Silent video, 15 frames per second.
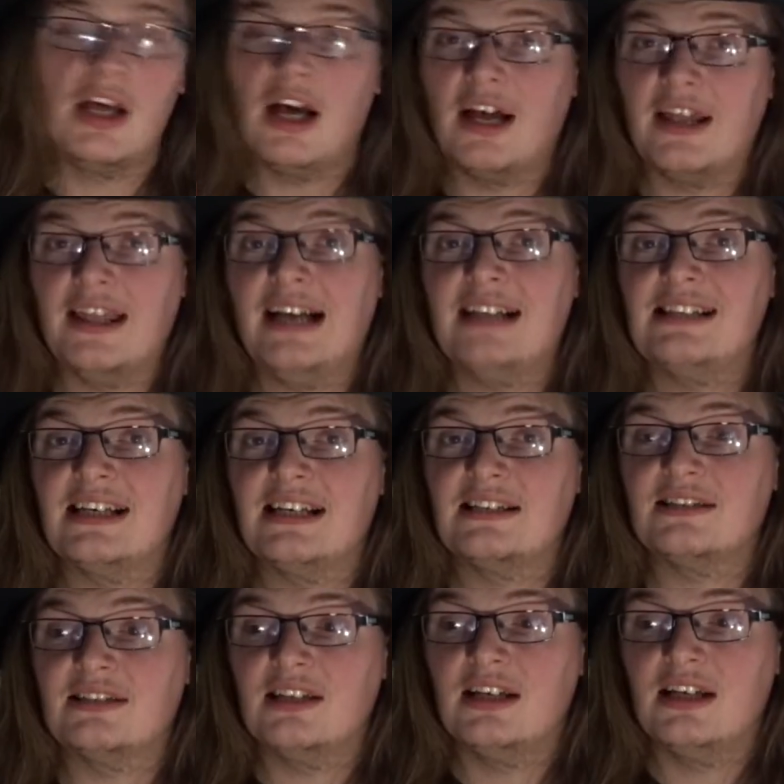And that
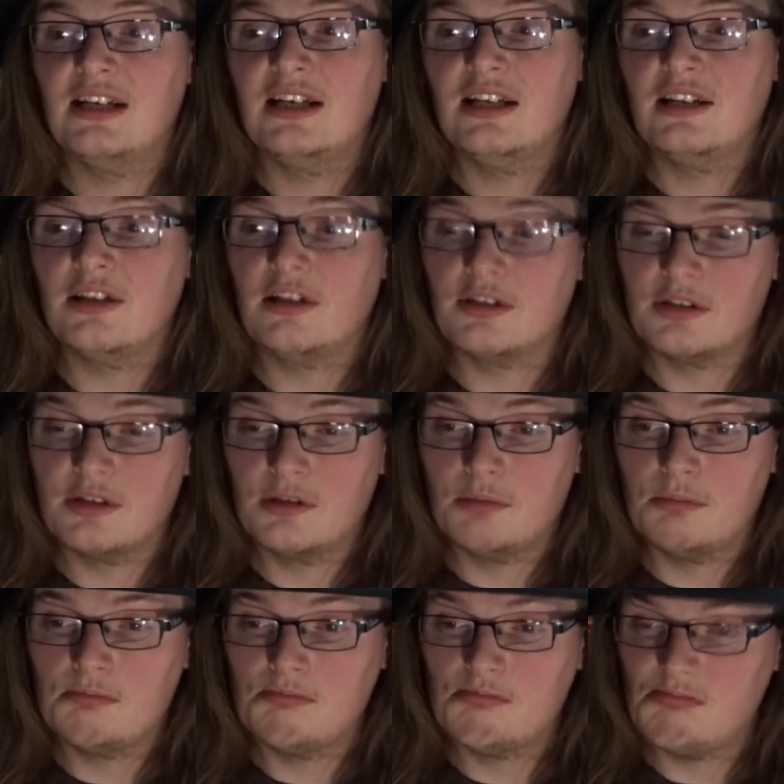is that
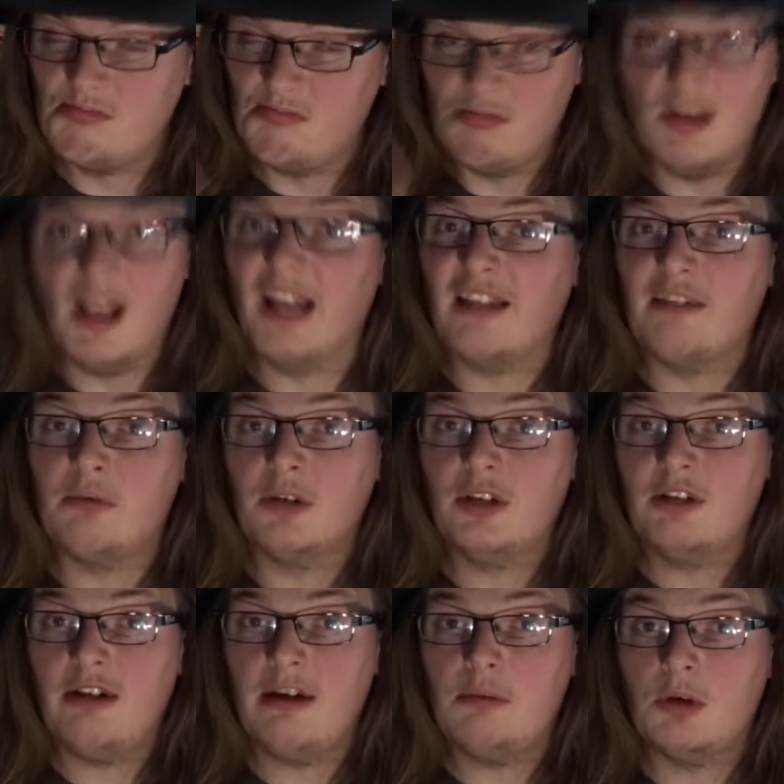now they've won the
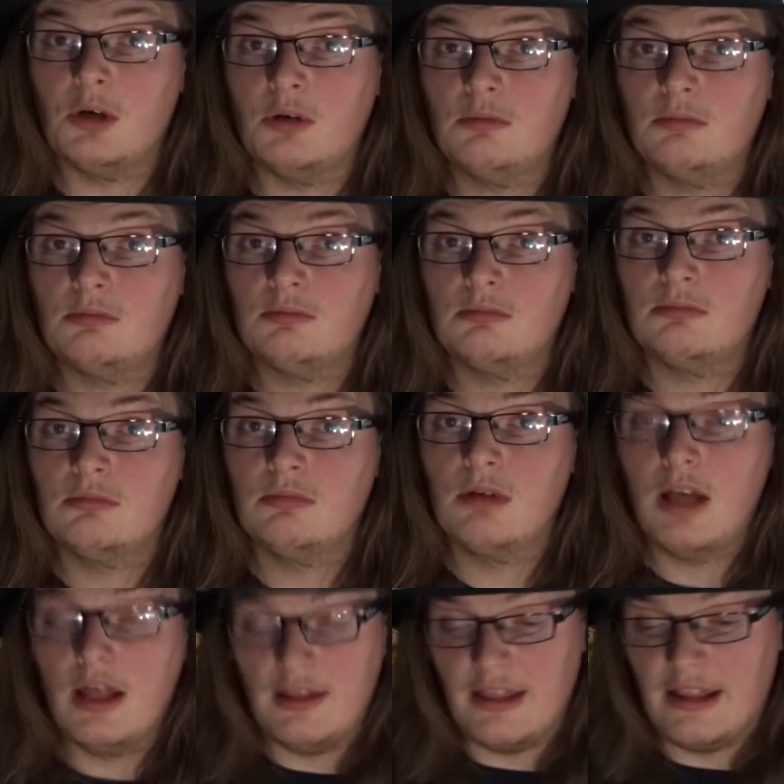Great War,
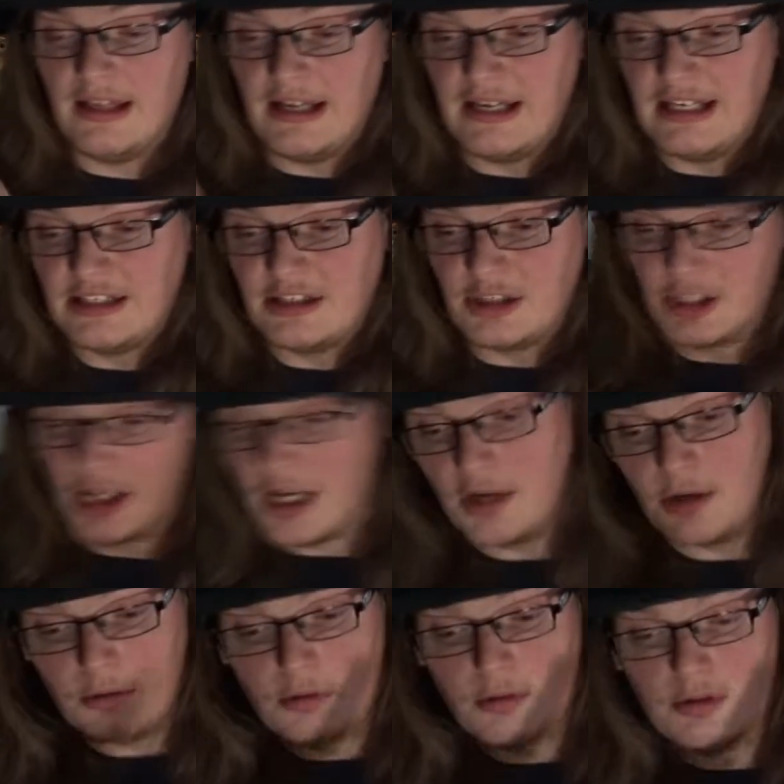they then need to
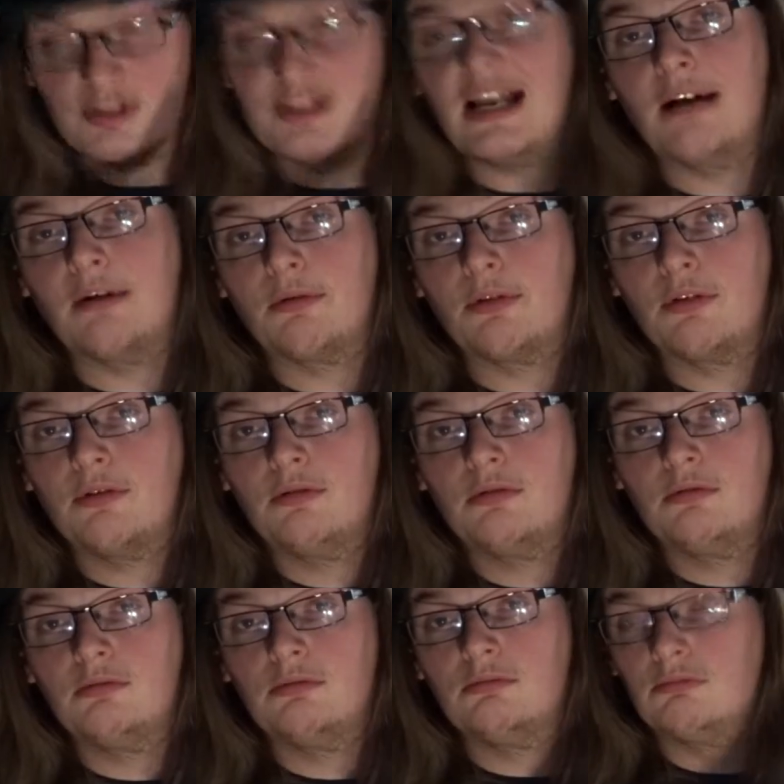go south.
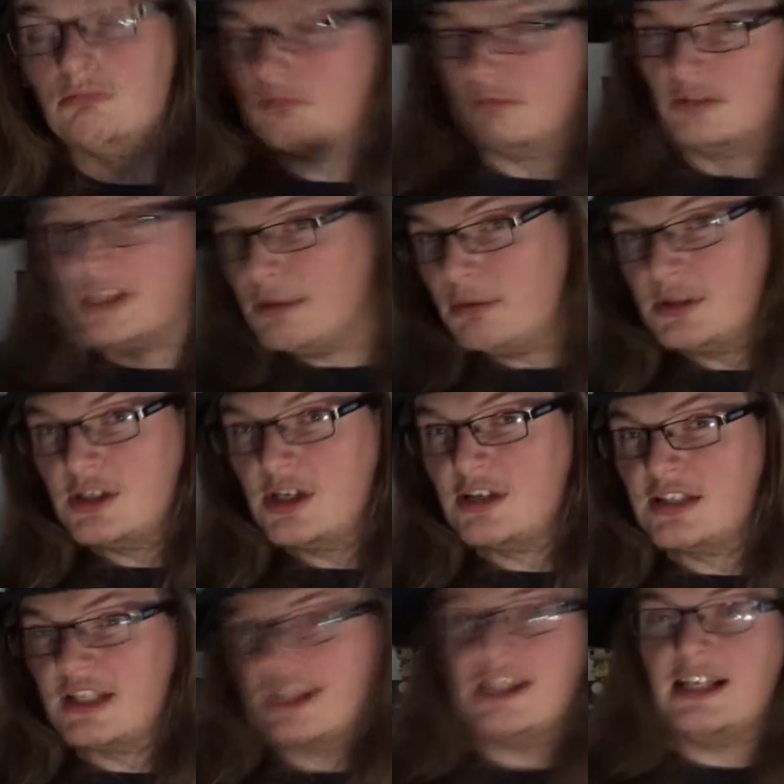Deal with
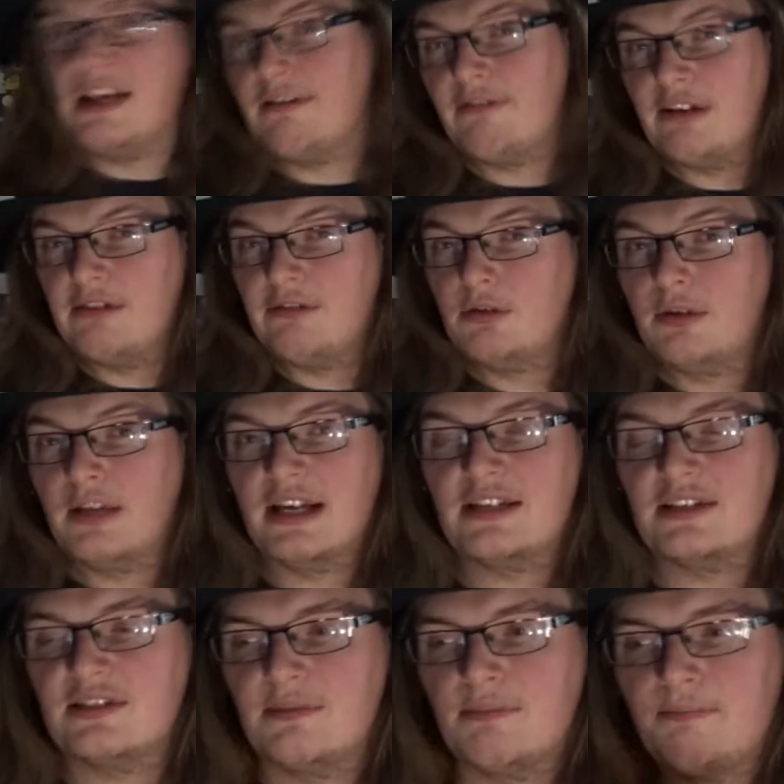Cersei, get rid of all
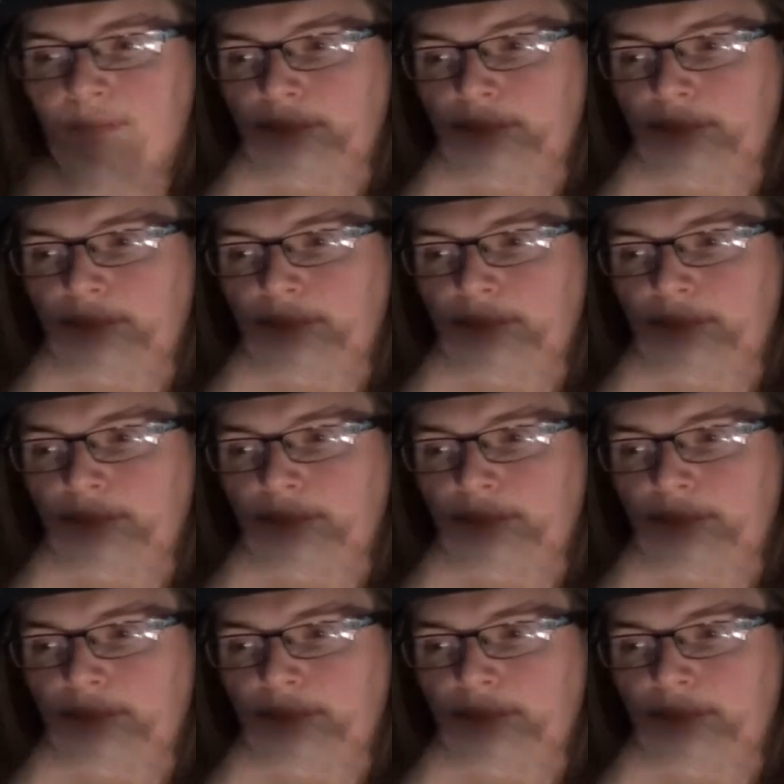this.